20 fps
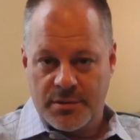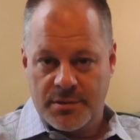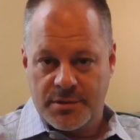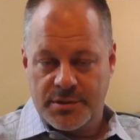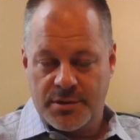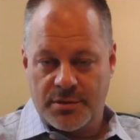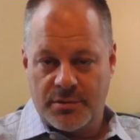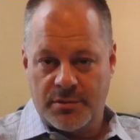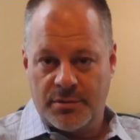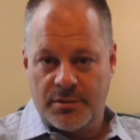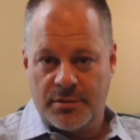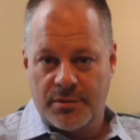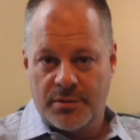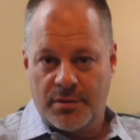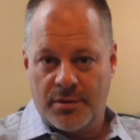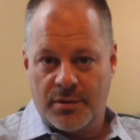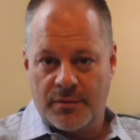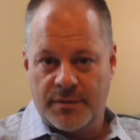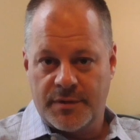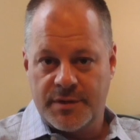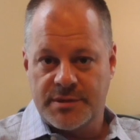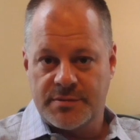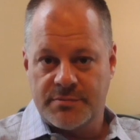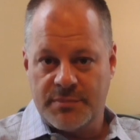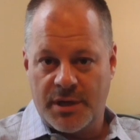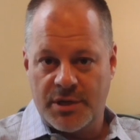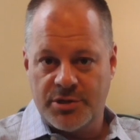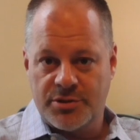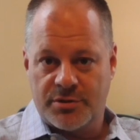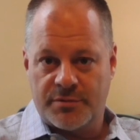So, on this
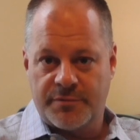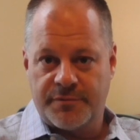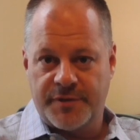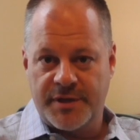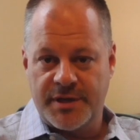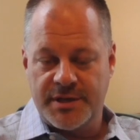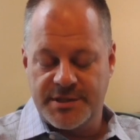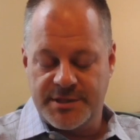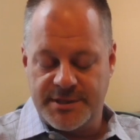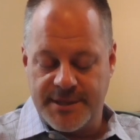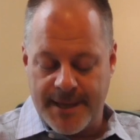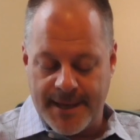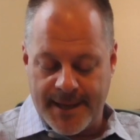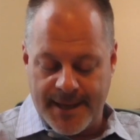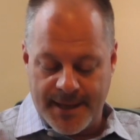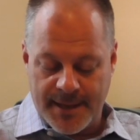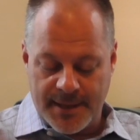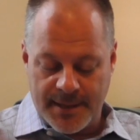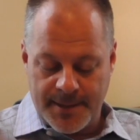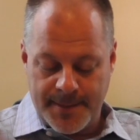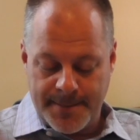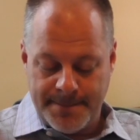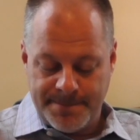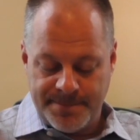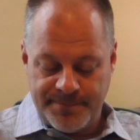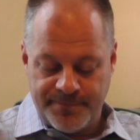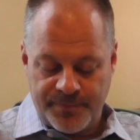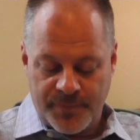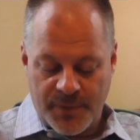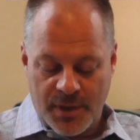major feast day,
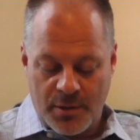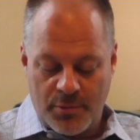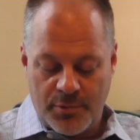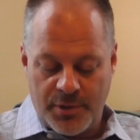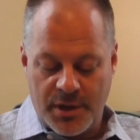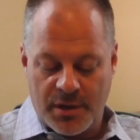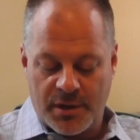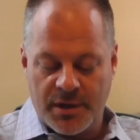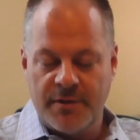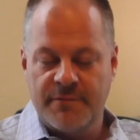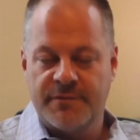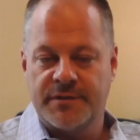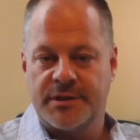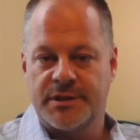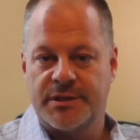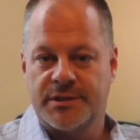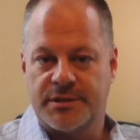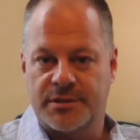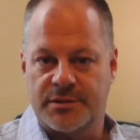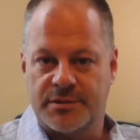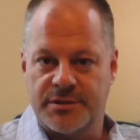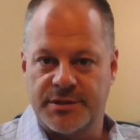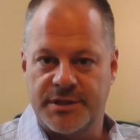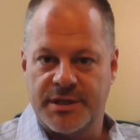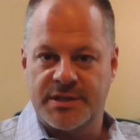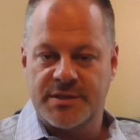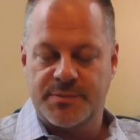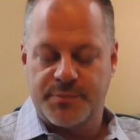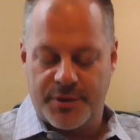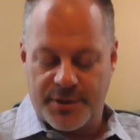we are invited to
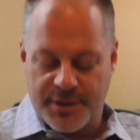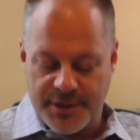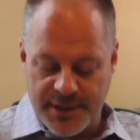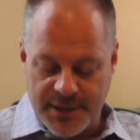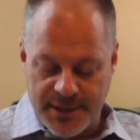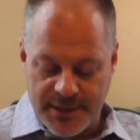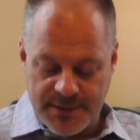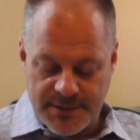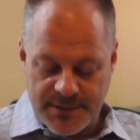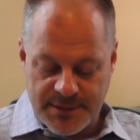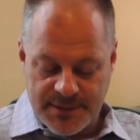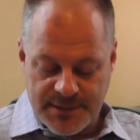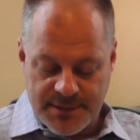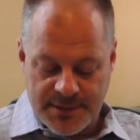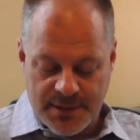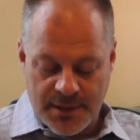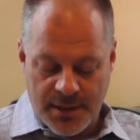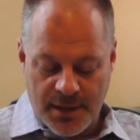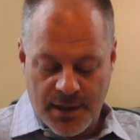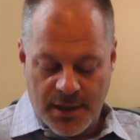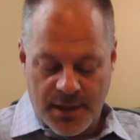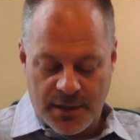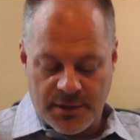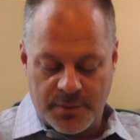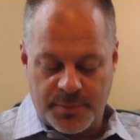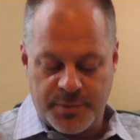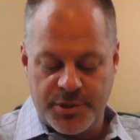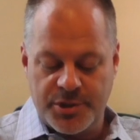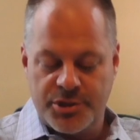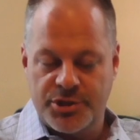experience and
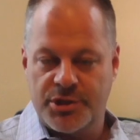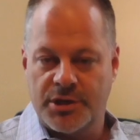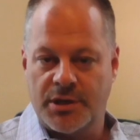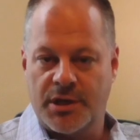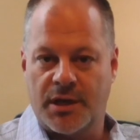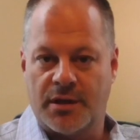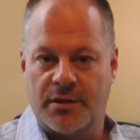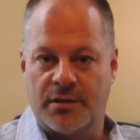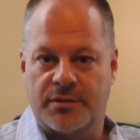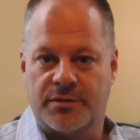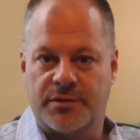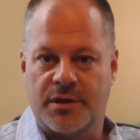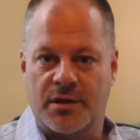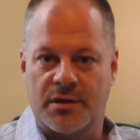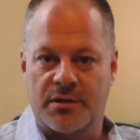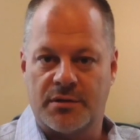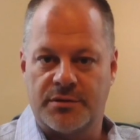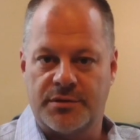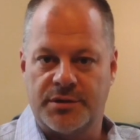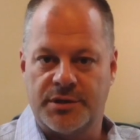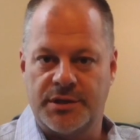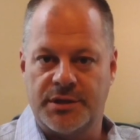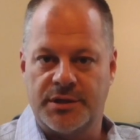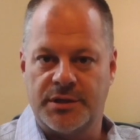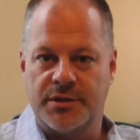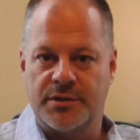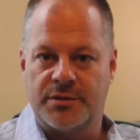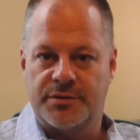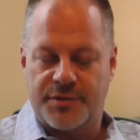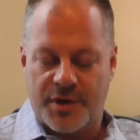appreciate the,
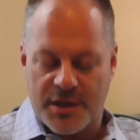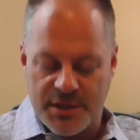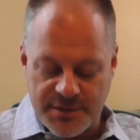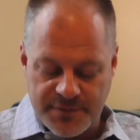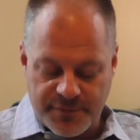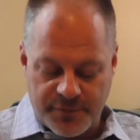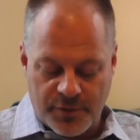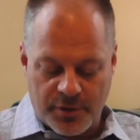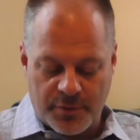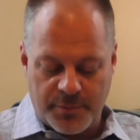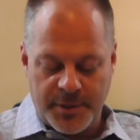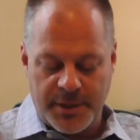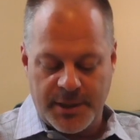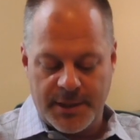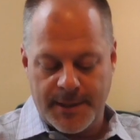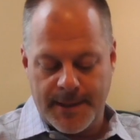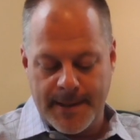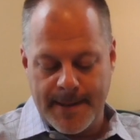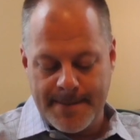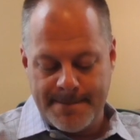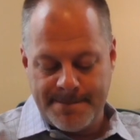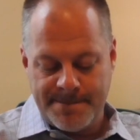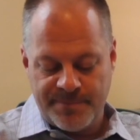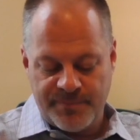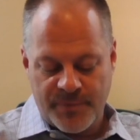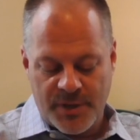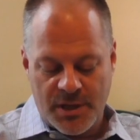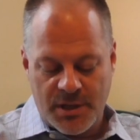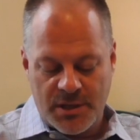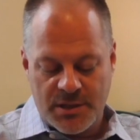the transforming,
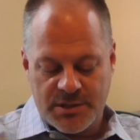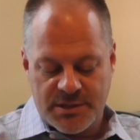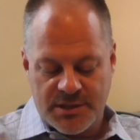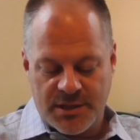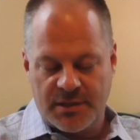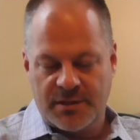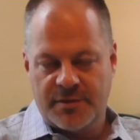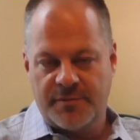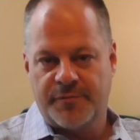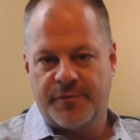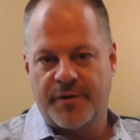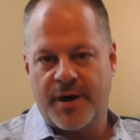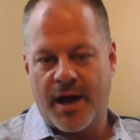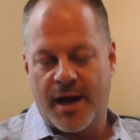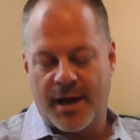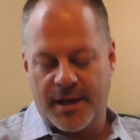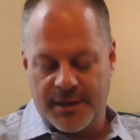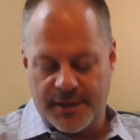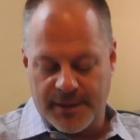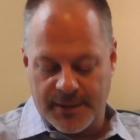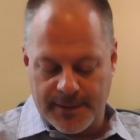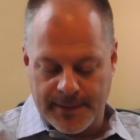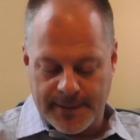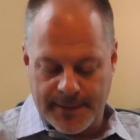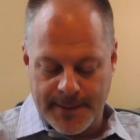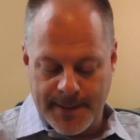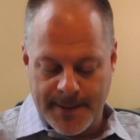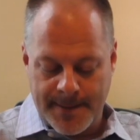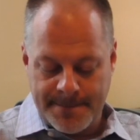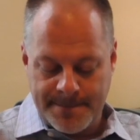
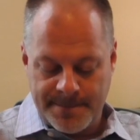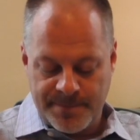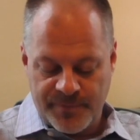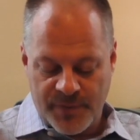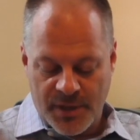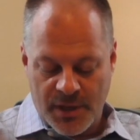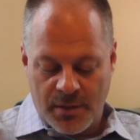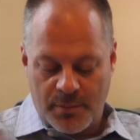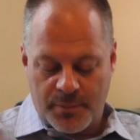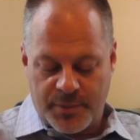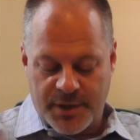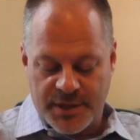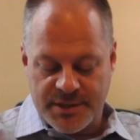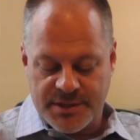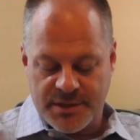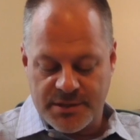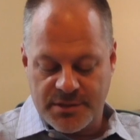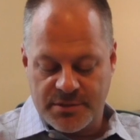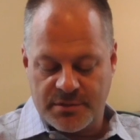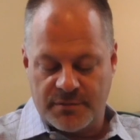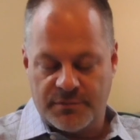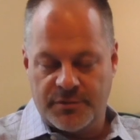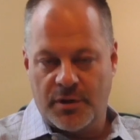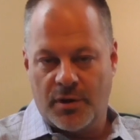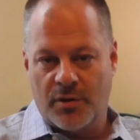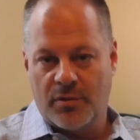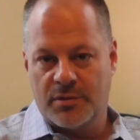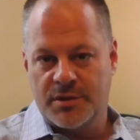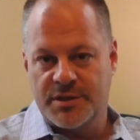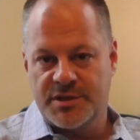sanctifying, presence of the
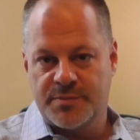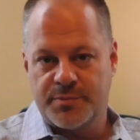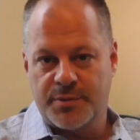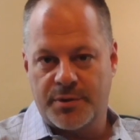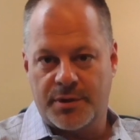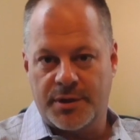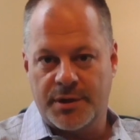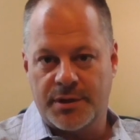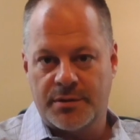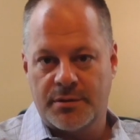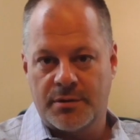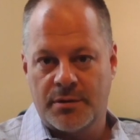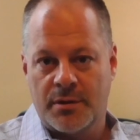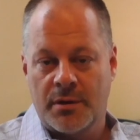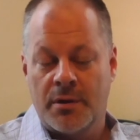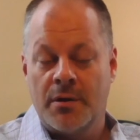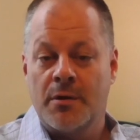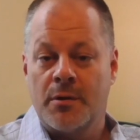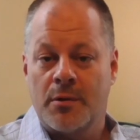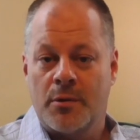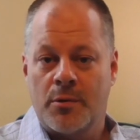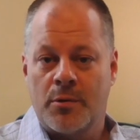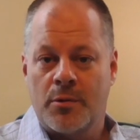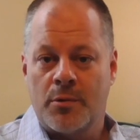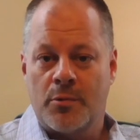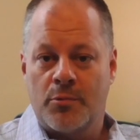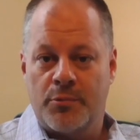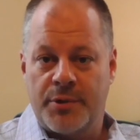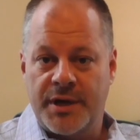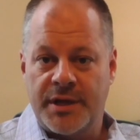Holy Spirit
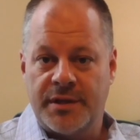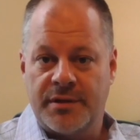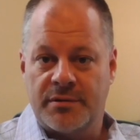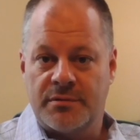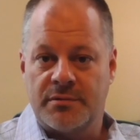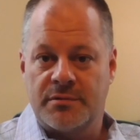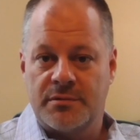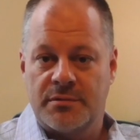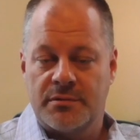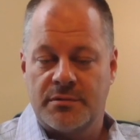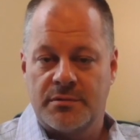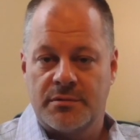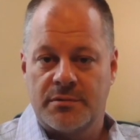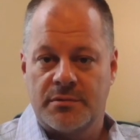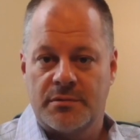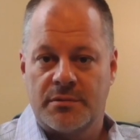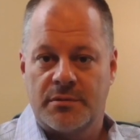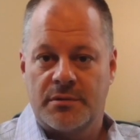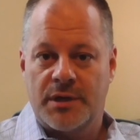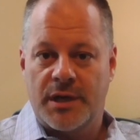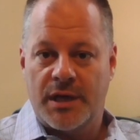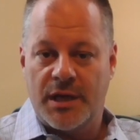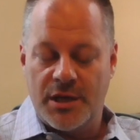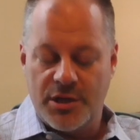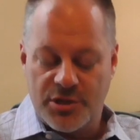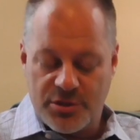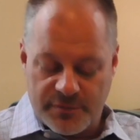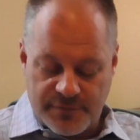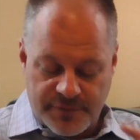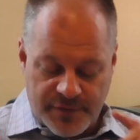within
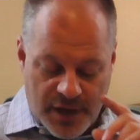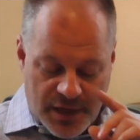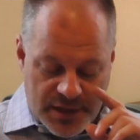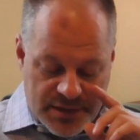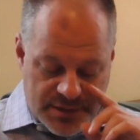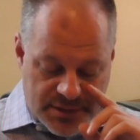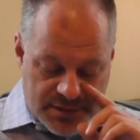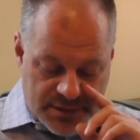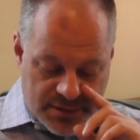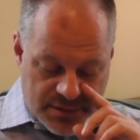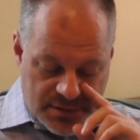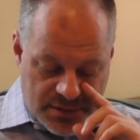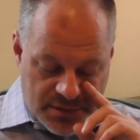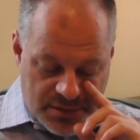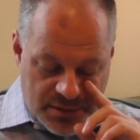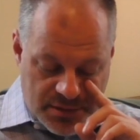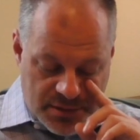each of us.